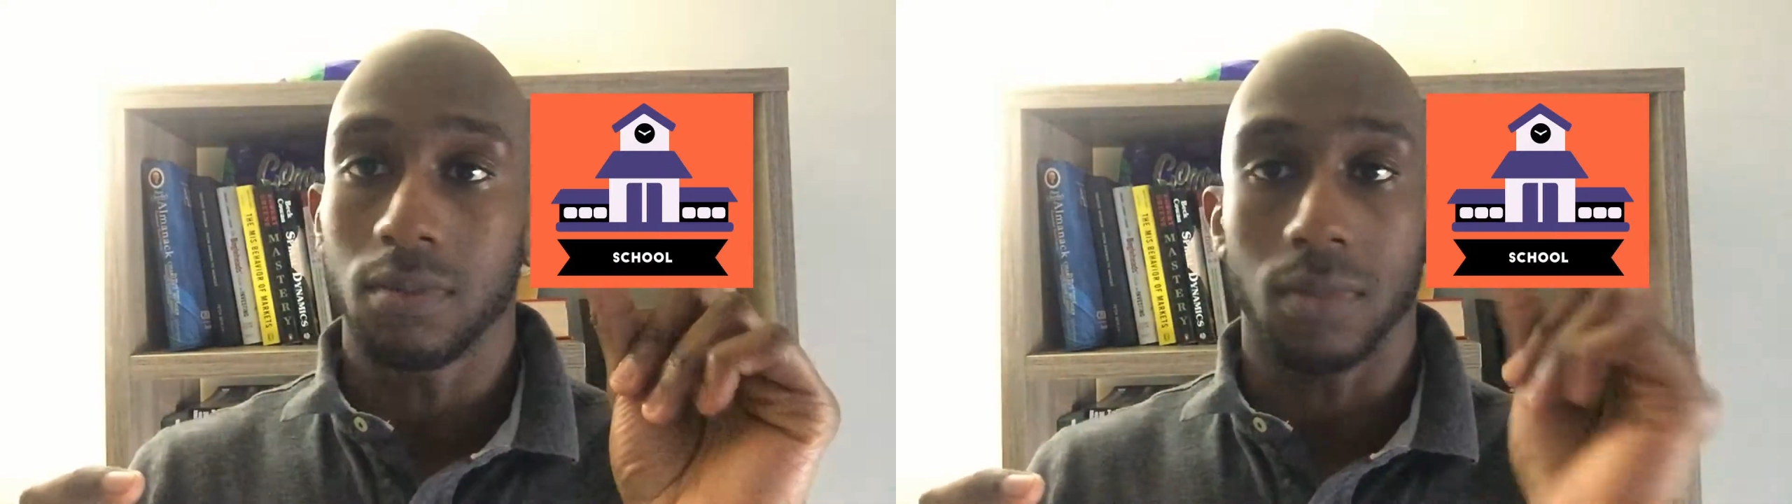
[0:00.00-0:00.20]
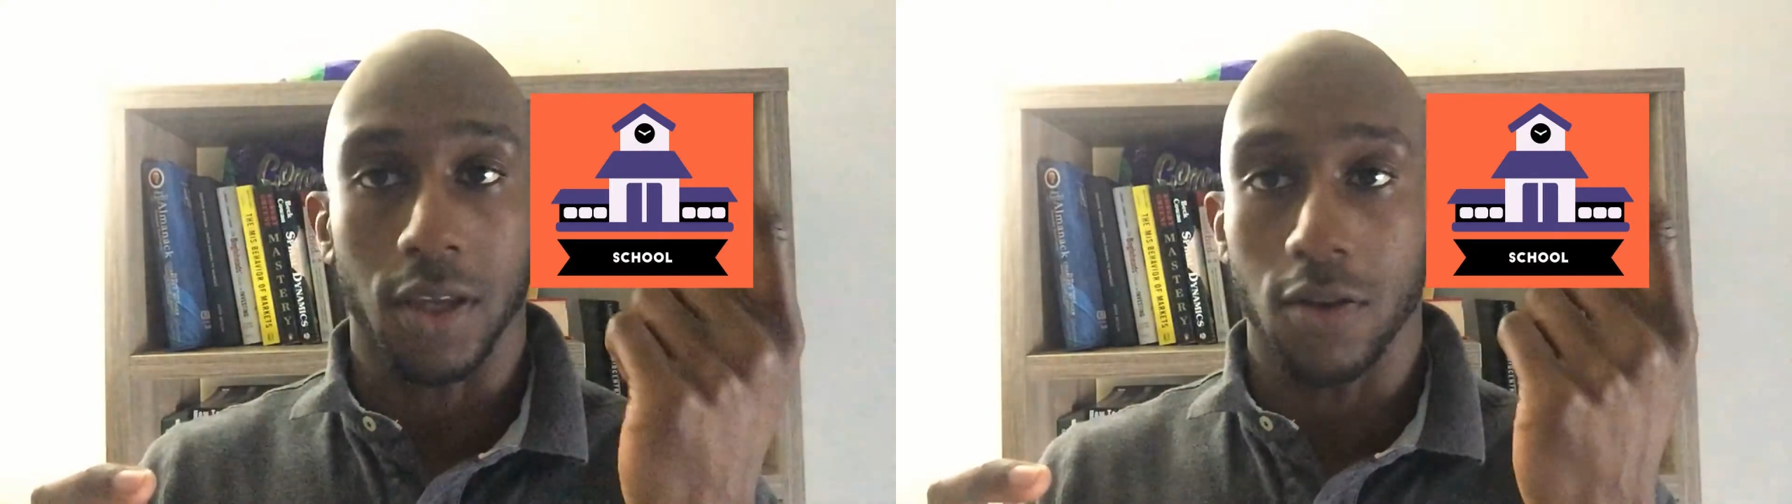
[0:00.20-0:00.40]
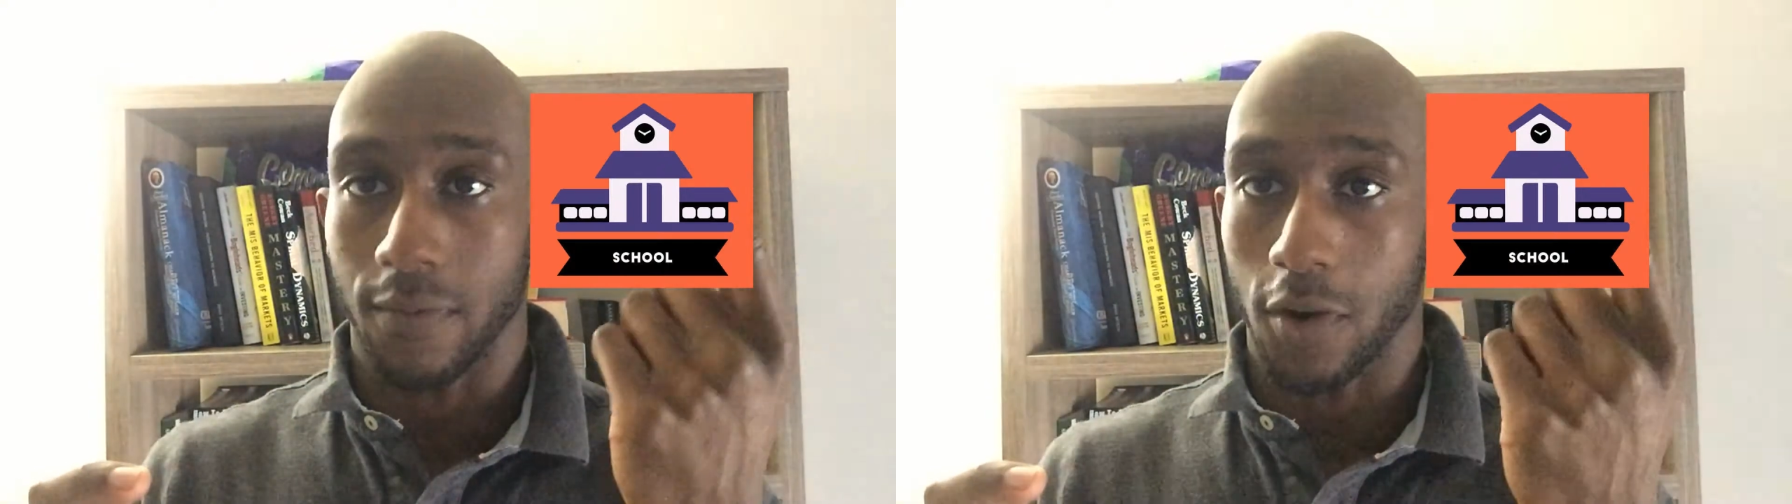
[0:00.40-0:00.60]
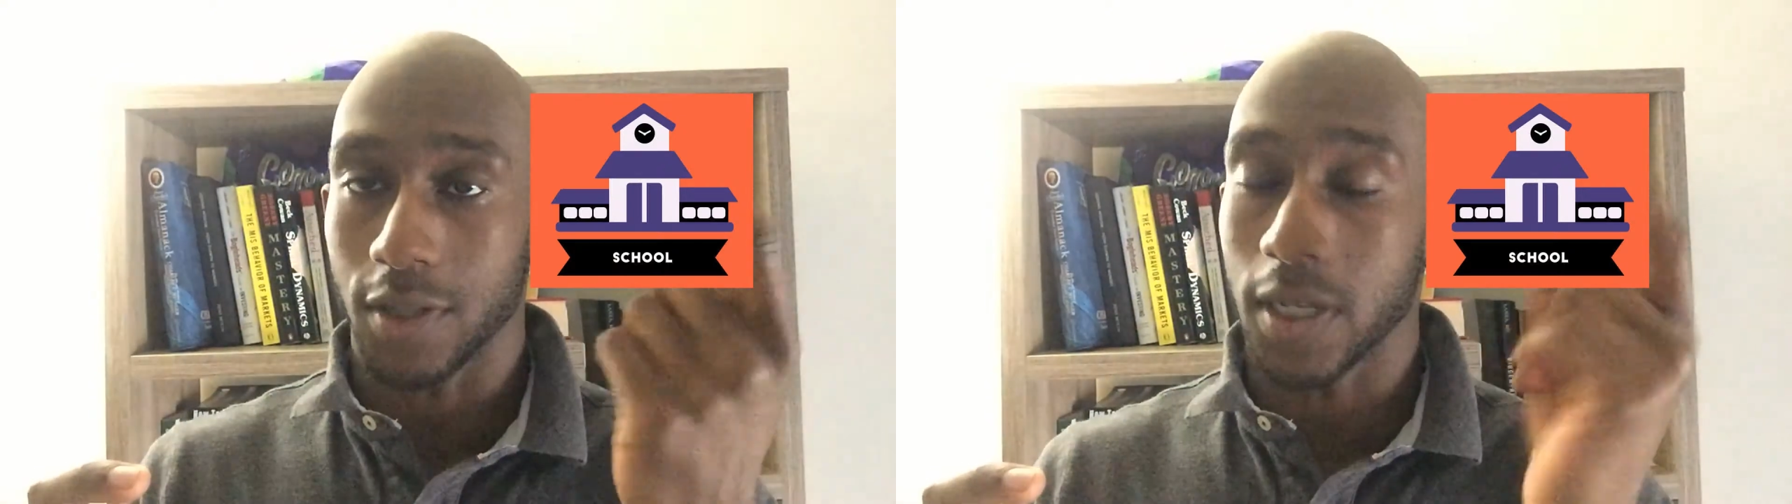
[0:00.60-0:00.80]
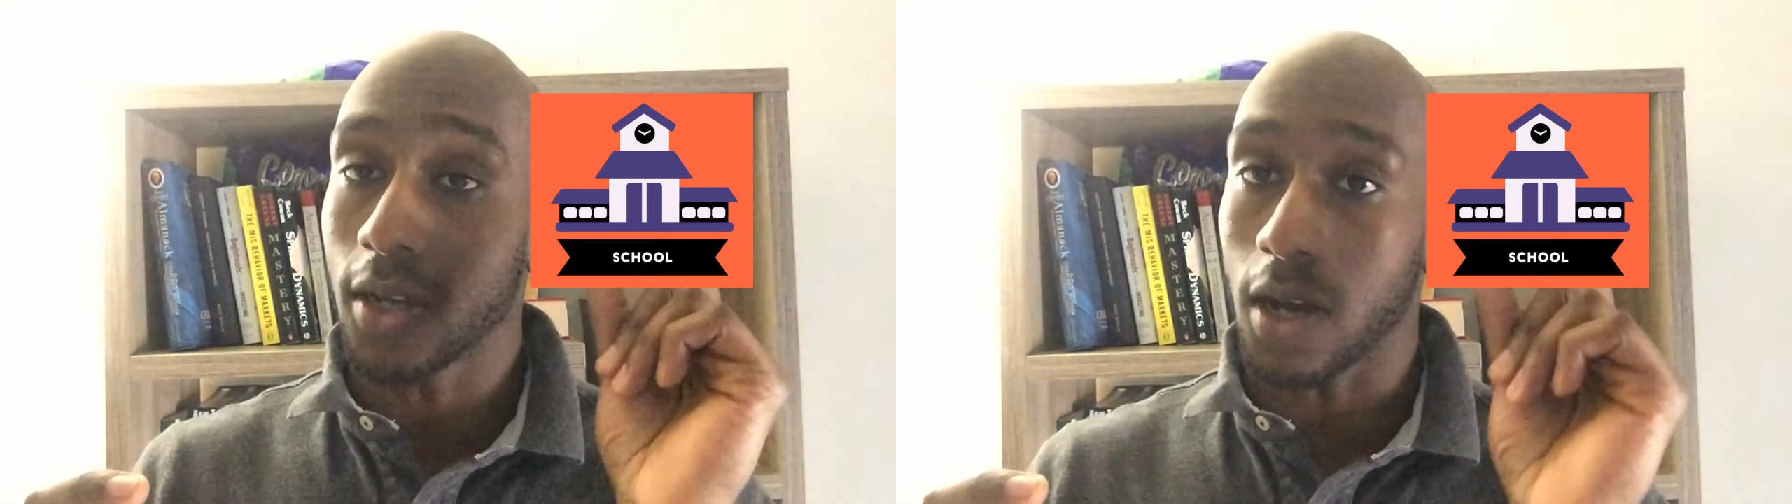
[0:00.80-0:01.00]
like
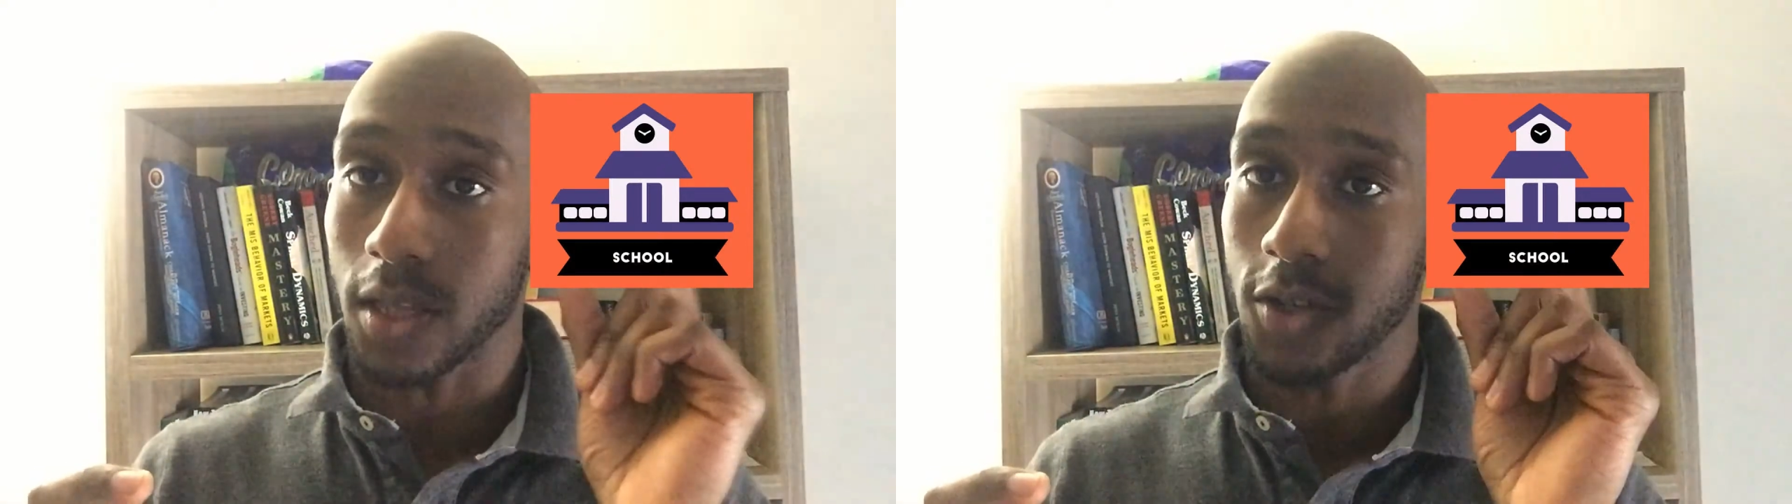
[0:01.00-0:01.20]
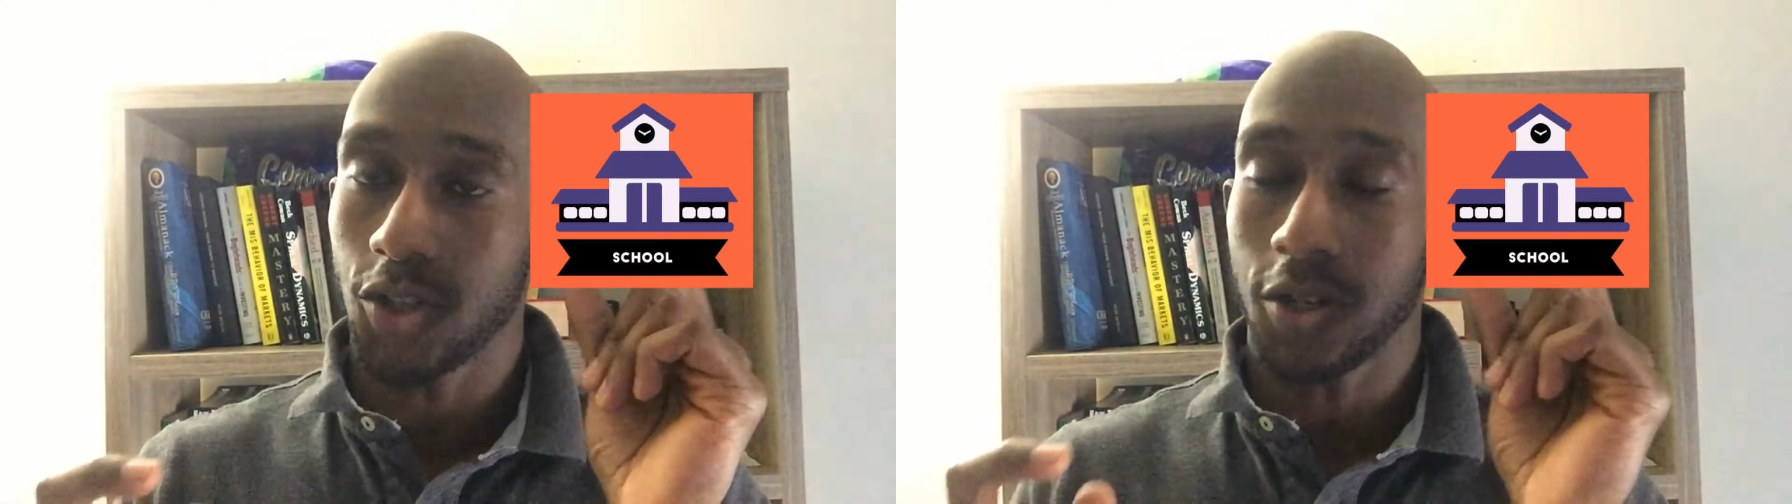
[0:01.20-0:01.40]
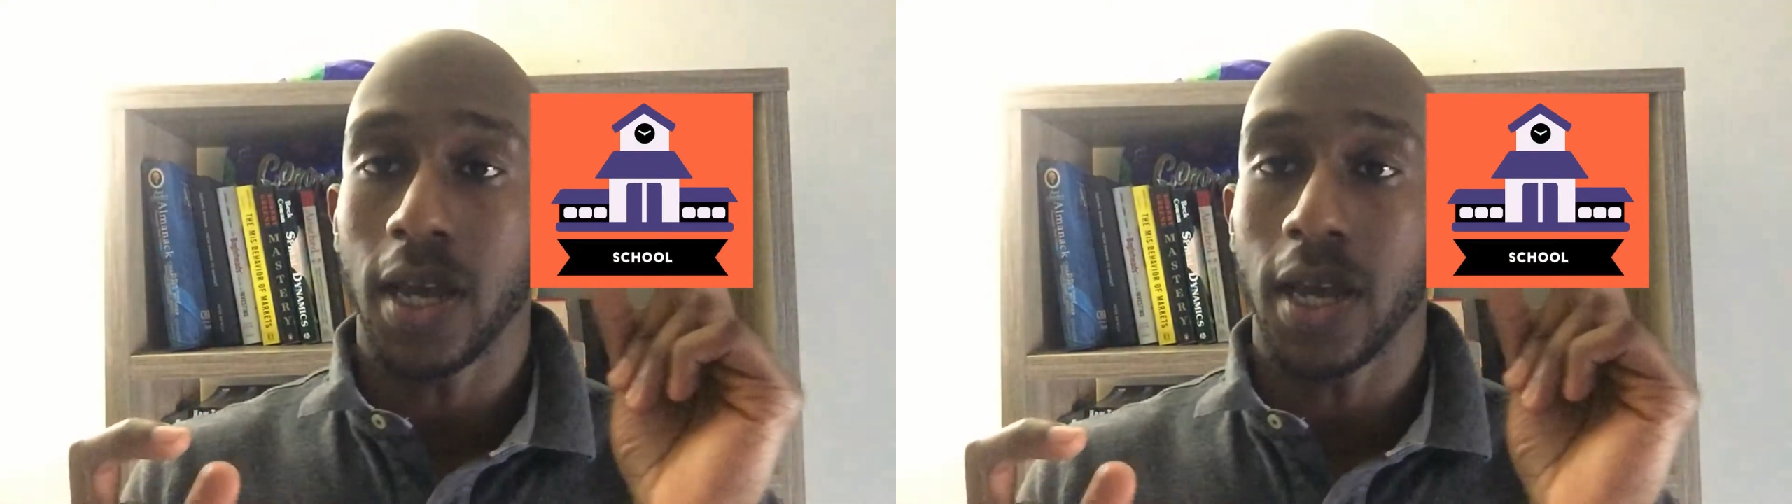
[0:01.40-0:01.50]
university, college,